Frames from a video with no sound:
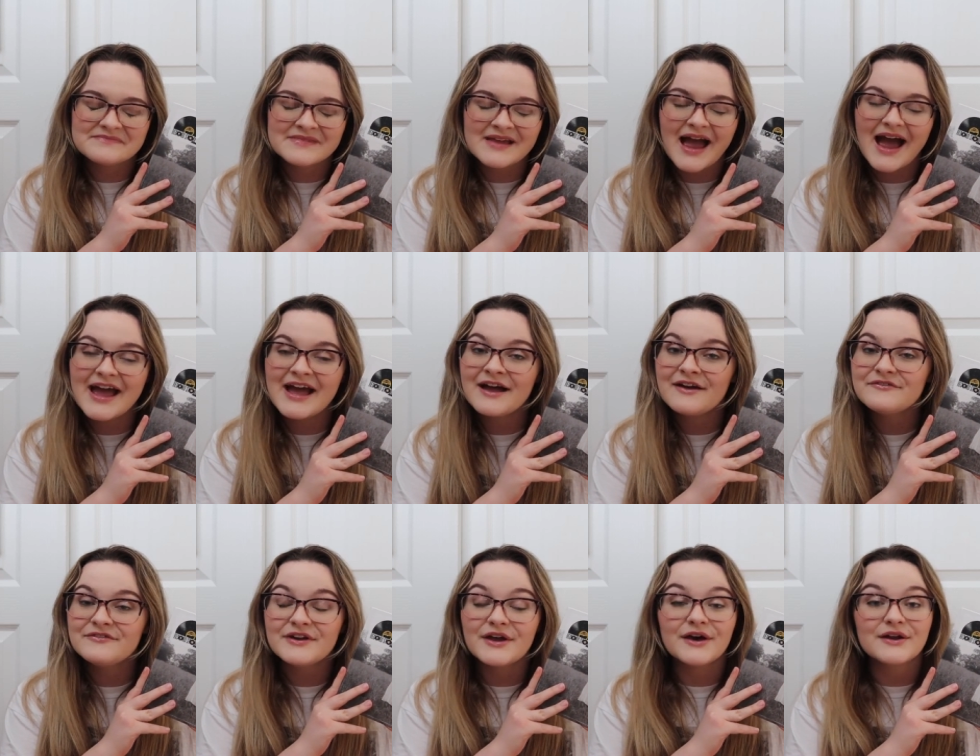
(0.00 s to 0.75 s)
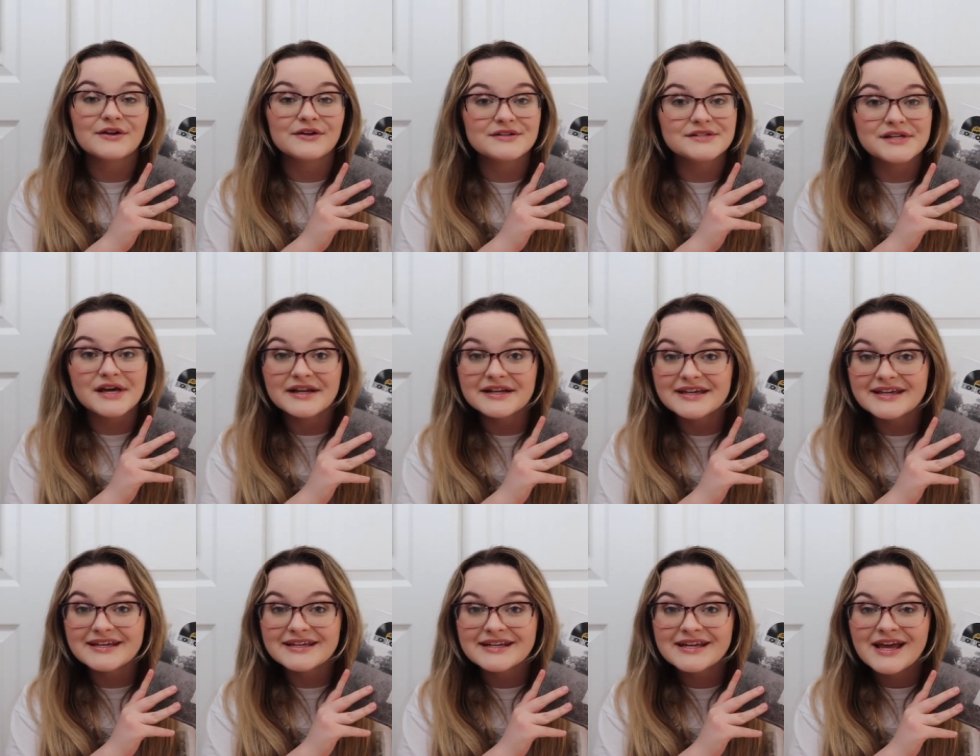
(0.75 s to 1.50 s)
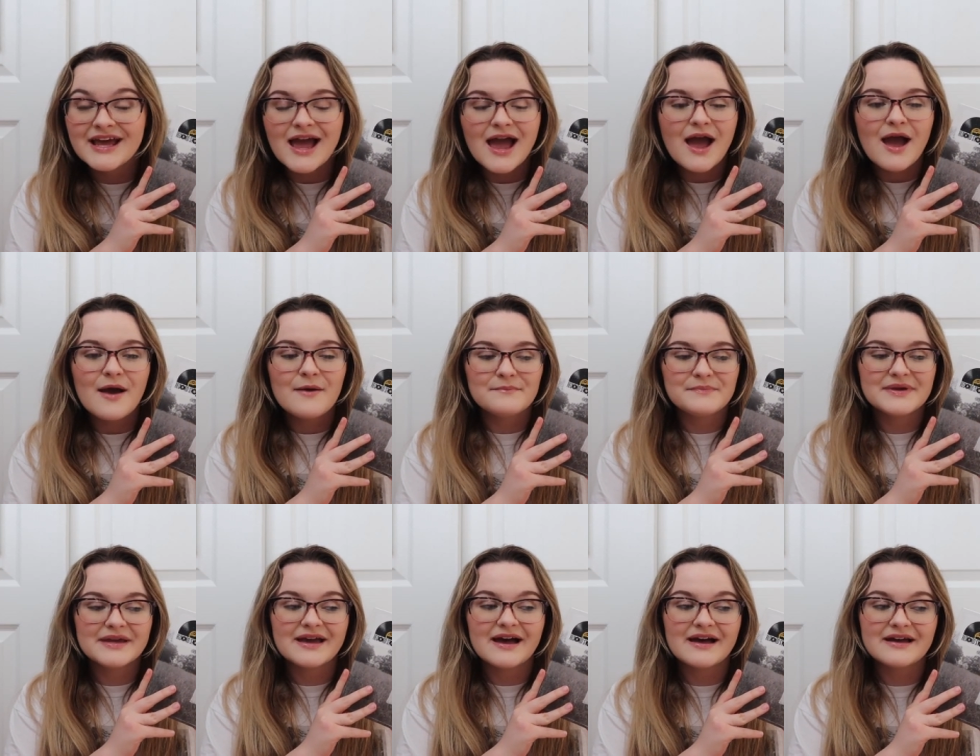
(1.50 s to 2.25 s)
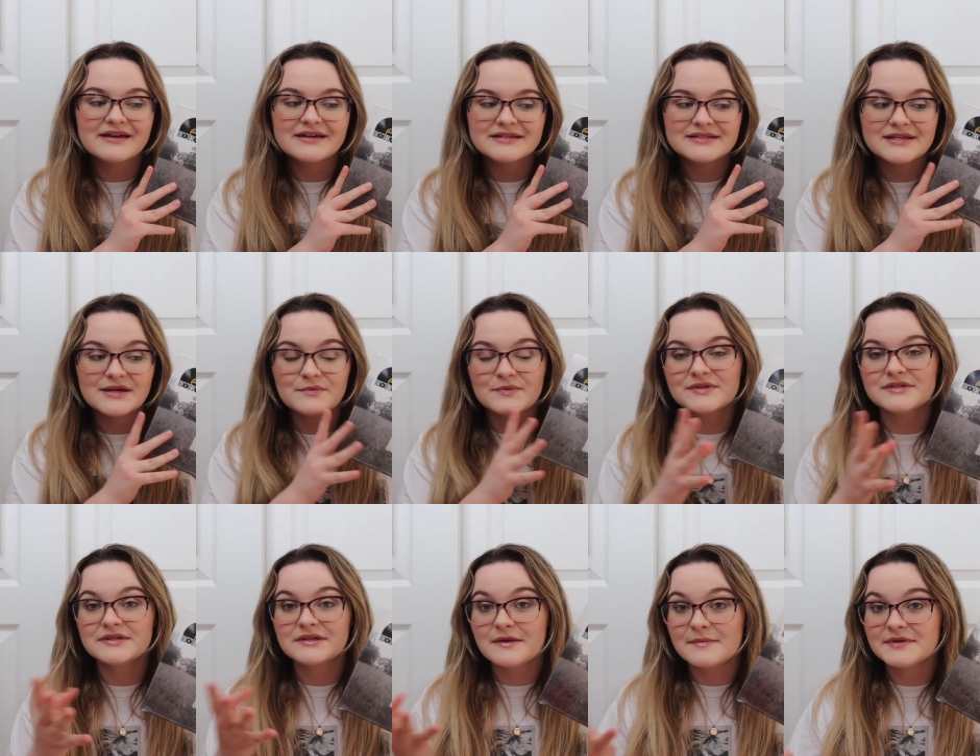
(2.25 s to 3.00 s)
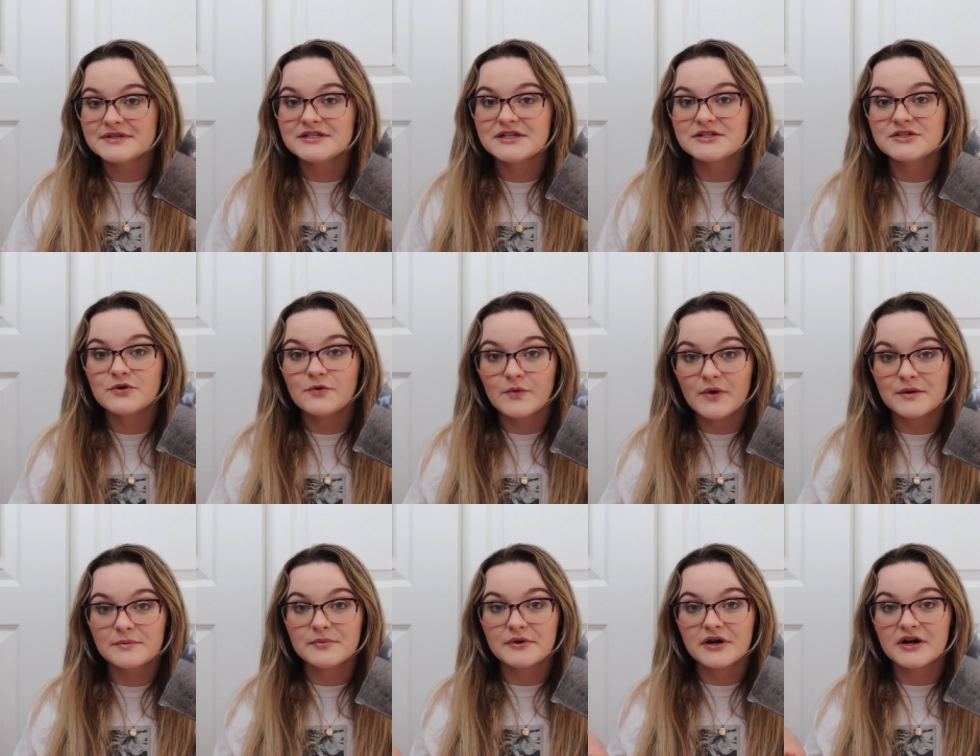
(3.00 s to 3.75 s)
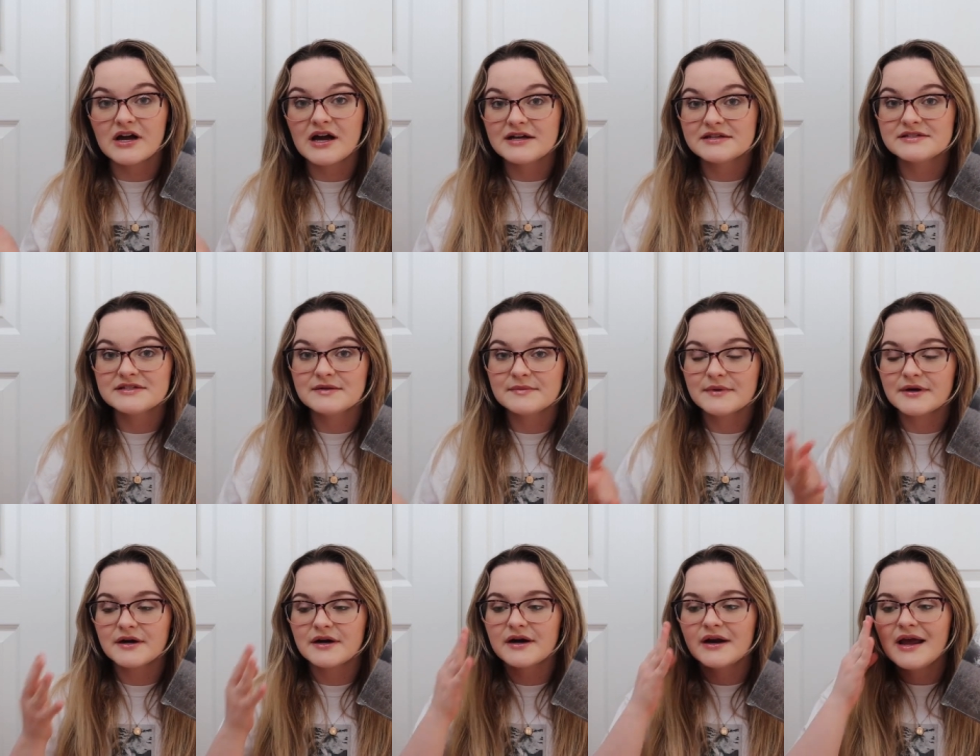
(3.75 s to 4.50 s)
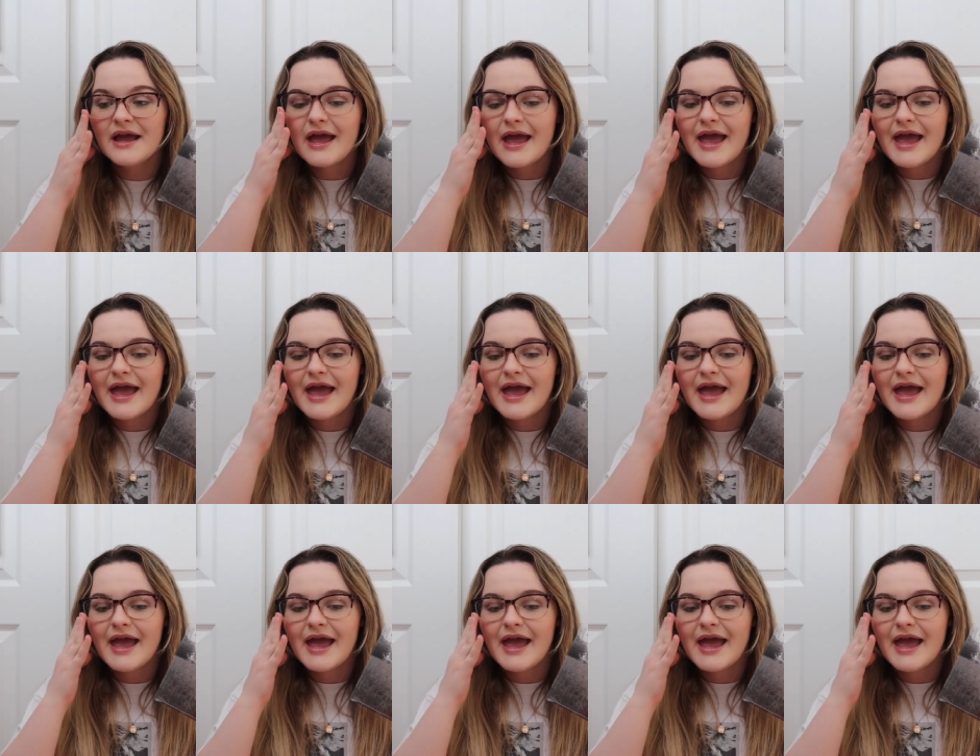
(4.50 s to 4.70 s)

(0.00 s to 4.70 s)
i have not undone it because it was limited to one per customer